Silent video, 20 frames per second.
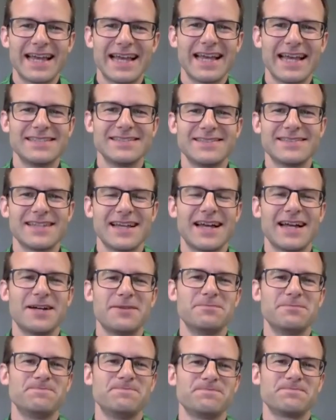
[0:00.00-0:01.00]

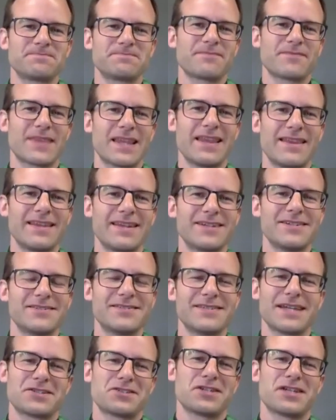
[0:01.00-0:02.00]
And
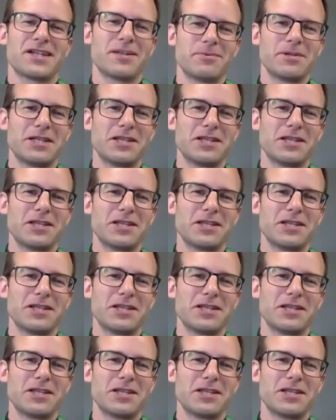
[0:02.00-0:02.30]
there's actually going to be